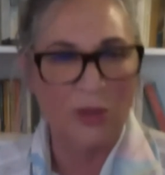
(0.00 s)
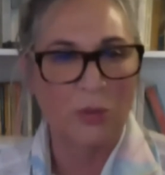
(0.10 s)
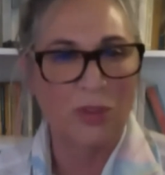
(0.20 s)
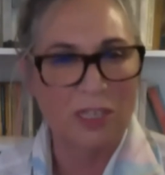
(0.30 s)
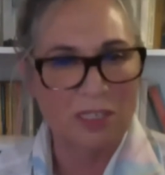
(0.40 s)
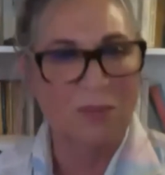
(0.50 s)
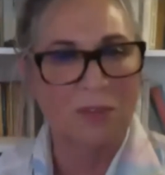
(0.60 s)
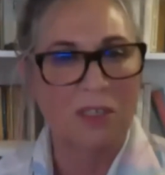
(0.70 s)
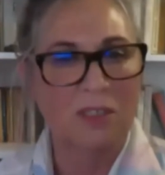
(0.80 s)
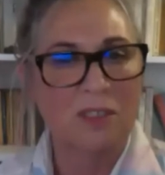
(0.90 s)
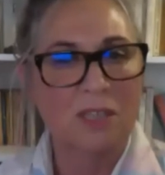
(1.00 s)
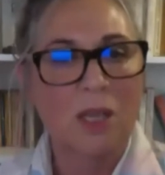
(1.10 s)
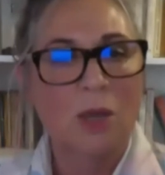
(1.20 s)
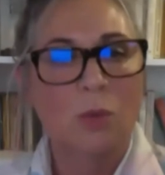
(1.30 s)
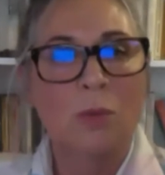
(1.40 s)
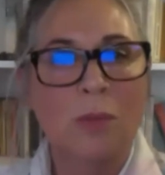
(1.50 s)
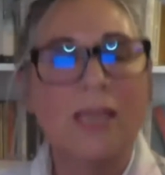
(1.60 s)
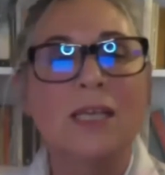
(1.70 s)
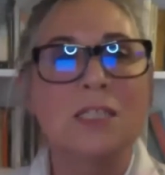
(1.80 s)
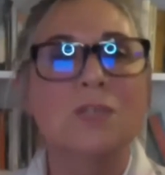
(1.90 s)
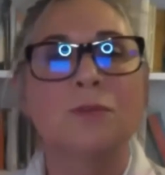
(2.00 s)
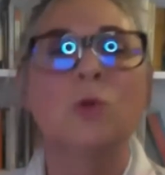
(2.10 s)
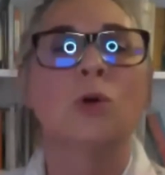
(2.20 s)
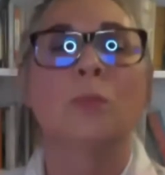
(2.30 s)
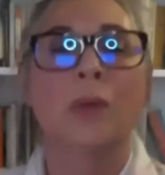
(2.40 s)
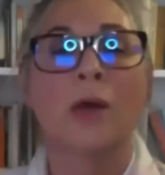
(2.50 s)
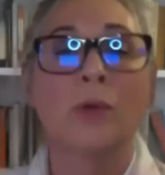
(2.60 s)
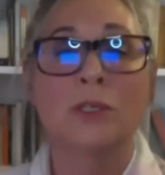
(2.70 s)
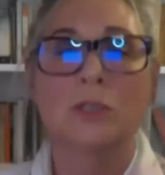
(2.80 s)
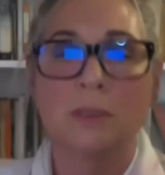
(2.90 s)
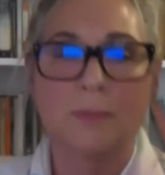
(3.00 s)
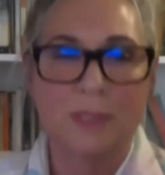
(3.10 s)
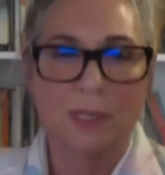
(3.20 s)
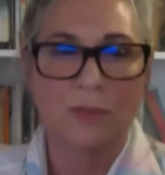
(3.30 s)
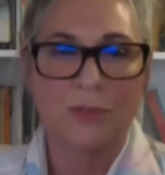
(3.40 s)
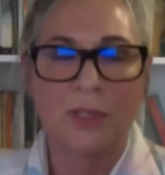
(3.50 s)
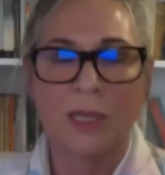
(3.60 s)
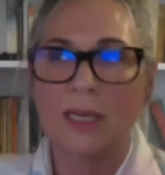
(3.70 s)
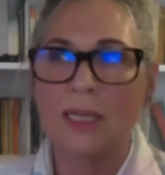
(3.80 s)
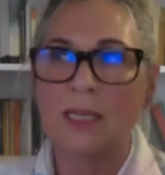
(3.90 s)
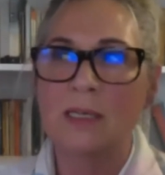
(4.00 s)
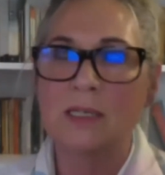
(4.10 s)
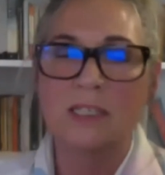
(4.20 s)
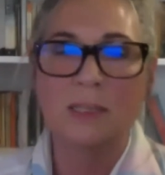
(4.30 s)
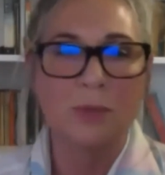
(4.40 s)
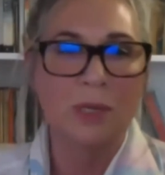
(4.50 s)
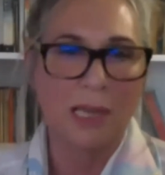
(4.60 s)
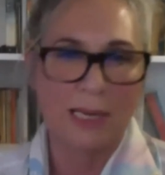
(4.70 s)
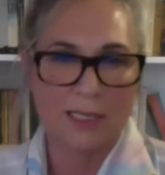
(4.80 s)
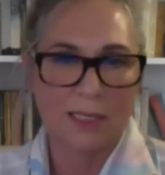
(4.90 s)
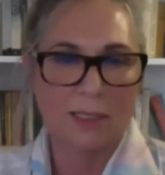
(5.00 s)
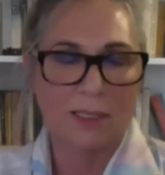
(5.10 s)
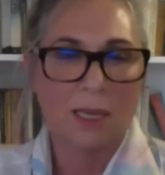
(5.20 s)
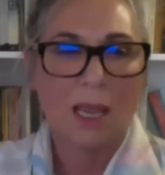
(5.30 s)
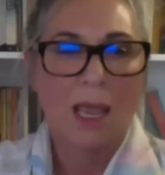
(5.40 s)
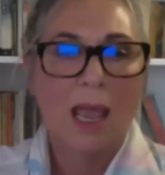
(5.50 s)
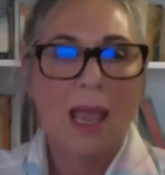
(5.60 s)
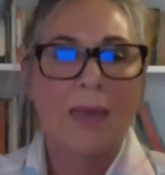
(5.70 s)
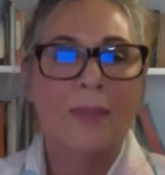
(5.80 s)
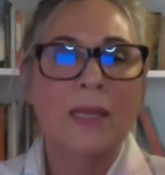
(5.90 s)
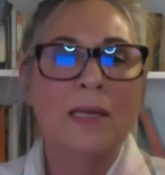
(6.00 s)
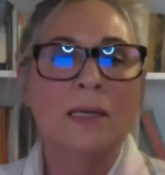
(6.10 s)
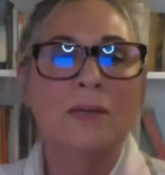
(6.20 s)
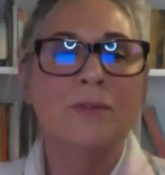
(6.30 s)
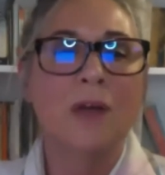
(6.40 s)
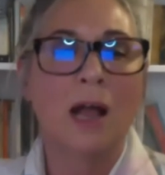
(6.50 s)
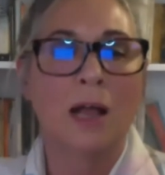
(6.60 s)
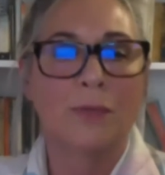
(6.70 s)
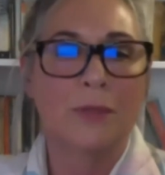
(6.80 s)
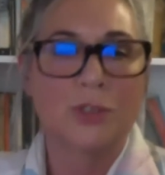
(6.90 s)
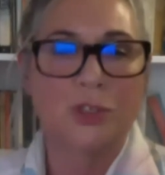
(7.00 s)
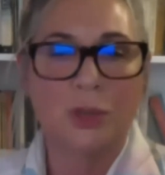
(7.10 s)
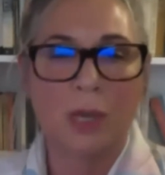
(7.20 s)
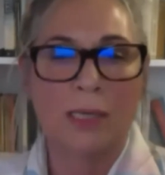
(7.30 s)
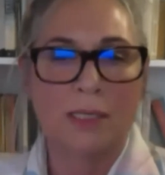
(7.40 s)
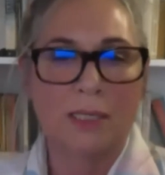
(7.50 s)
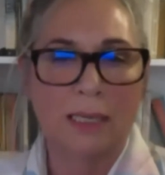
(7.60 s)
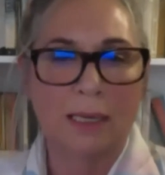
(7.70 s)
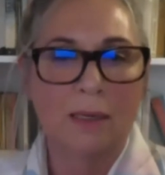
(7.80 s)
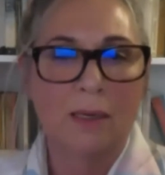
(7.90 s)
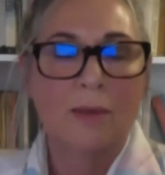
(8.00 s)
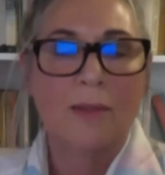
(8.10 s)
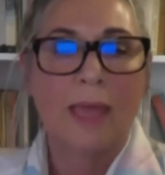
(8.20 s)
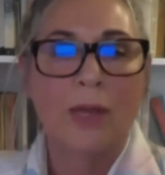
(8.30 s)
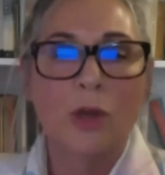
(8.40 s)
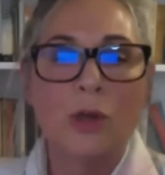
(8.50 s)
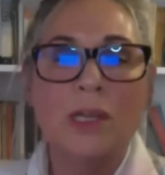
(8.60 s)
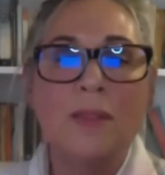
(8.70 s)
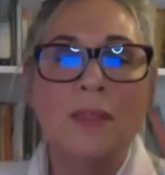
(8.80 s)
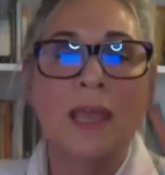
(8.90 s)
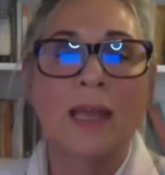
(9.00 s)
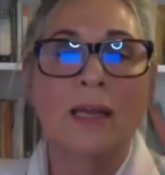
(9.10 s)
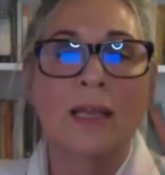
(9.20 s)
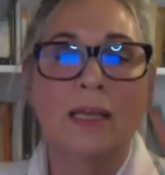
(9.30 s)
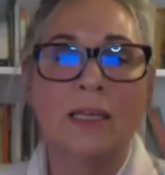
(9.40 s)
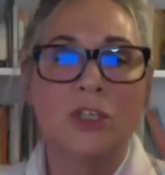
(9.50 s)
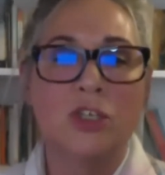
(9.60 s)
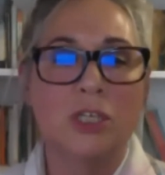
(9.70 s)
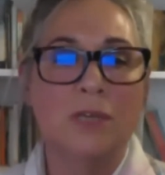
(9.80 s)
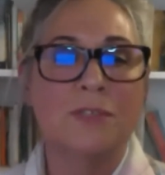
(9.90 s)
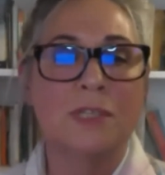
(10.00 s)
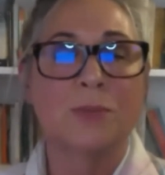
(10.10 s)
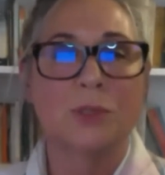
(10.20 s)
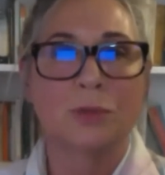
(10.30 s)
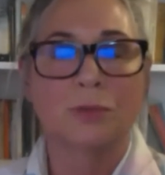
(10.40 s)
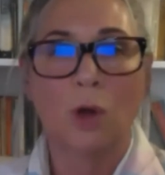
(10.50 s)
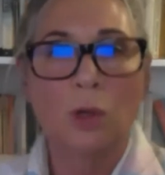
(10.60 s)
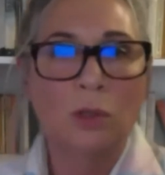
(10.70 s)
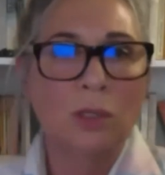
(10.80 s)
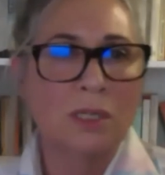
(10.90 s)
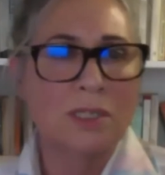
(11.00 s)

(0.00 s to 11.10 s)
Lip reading: his fears. We'll make his flaw apparent to himself so that he can assimilate it and then live out this duality. And only then can he achieve some sort of wholeness